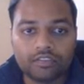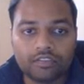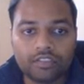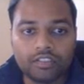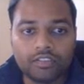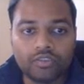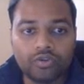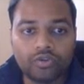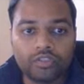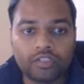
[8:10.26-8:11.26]
in
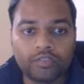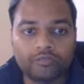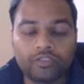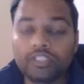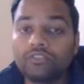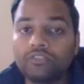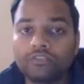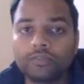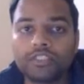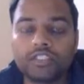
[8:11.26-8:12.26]
your when you're
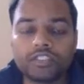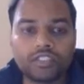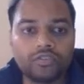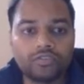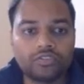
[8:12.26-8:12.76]
purchasing the